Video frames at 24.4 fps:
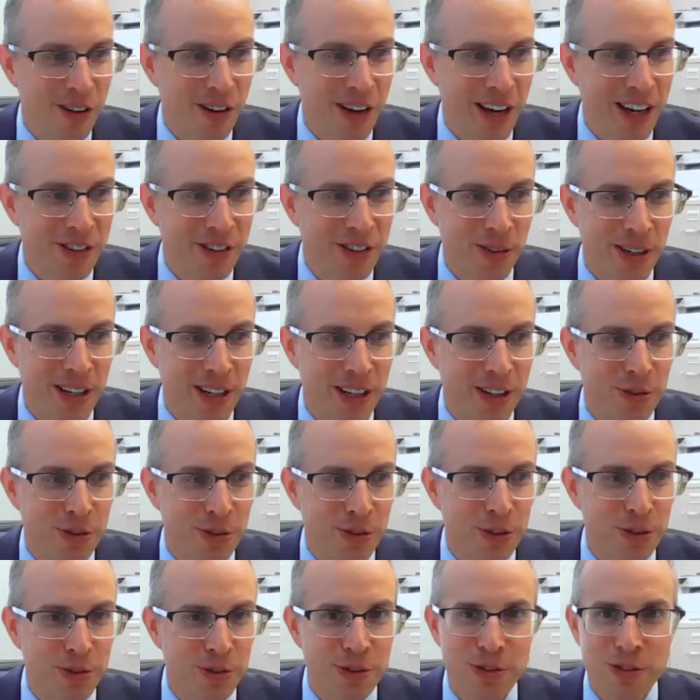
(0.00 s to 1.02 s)
Okay, so
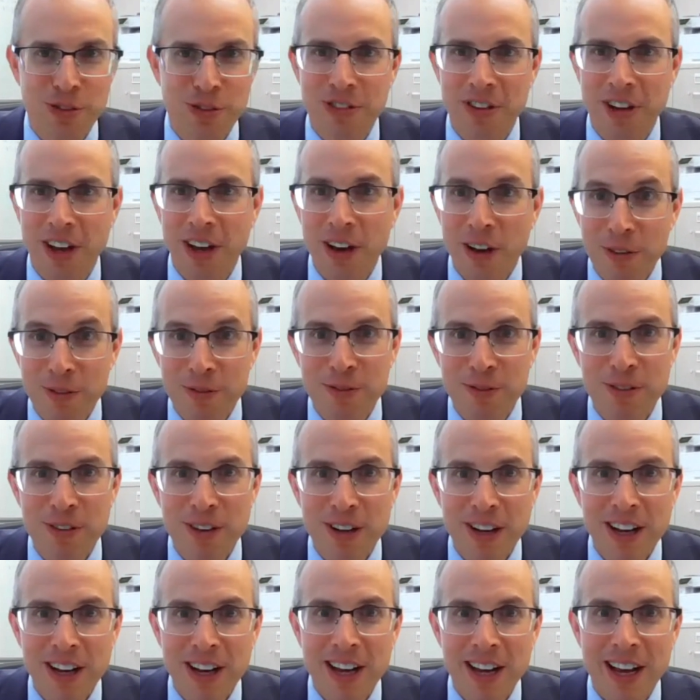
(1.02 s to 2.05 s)
introduce yourself
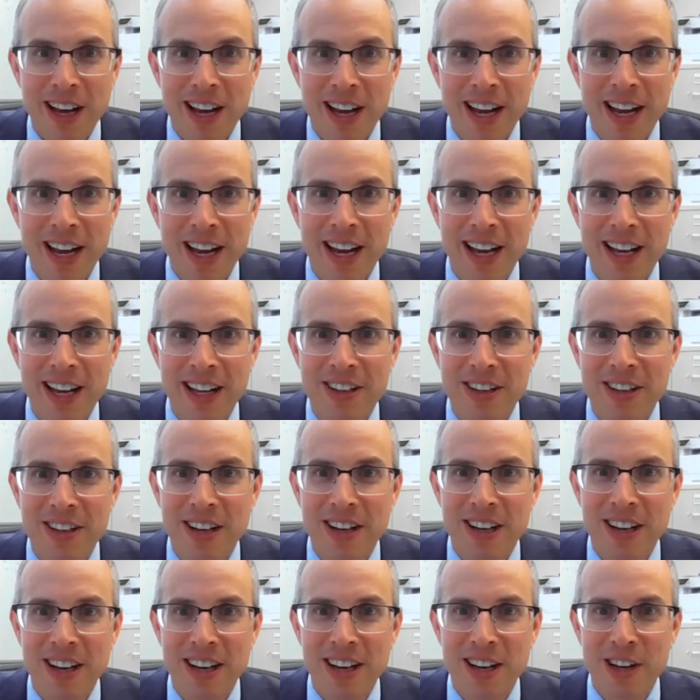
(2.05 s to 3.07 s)
and
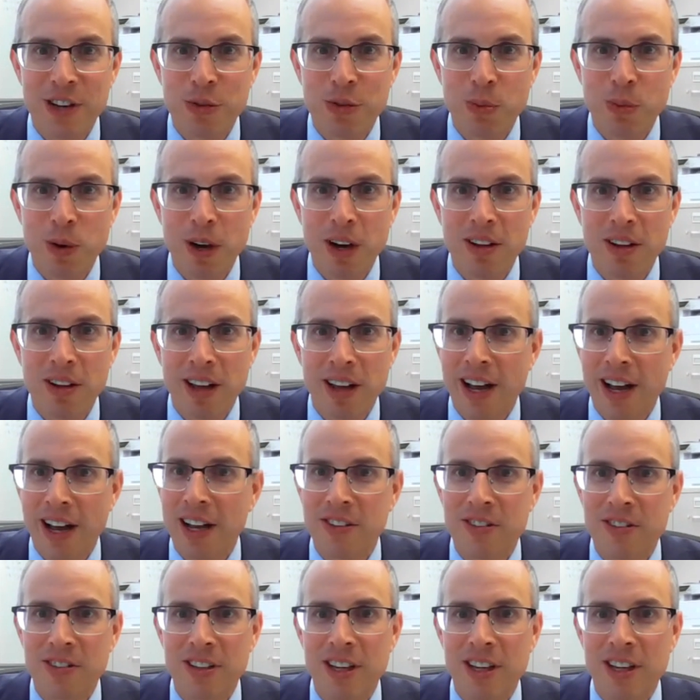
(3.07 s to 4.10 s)
as well
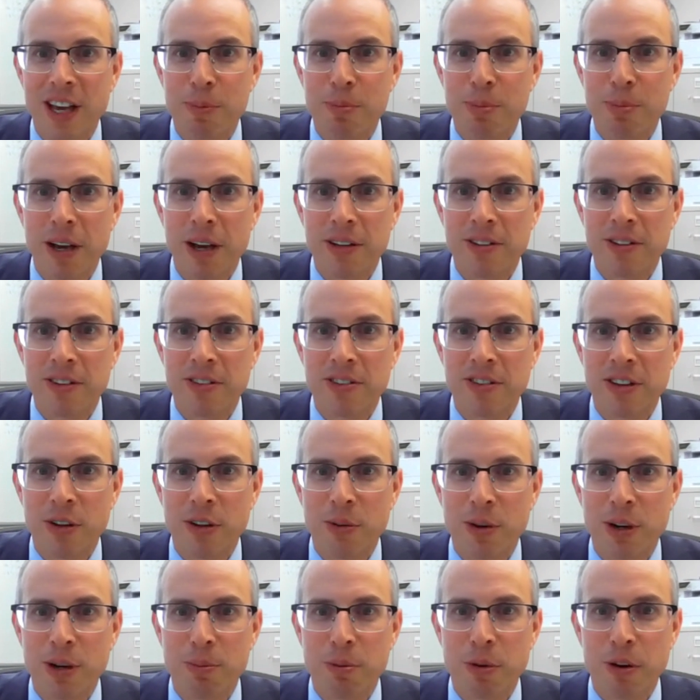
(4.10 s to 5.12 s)
as the Apex
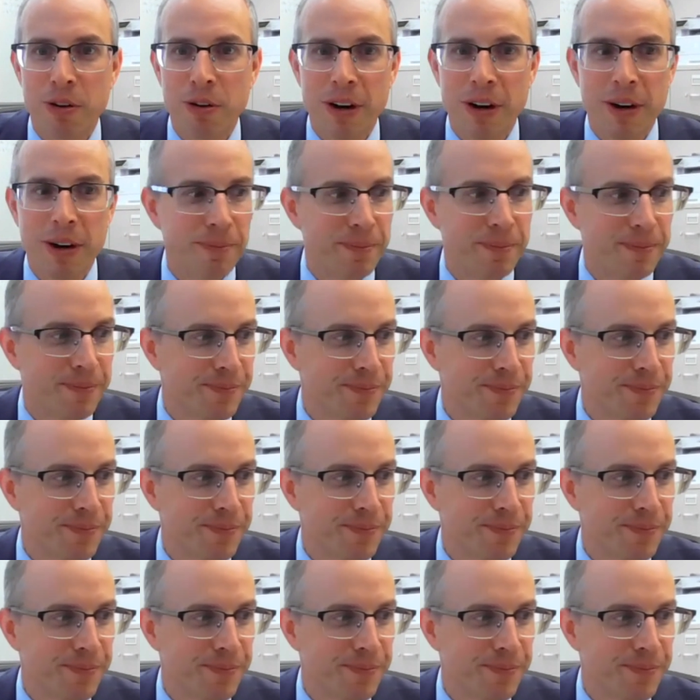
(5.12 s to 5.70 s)
Accelerator program.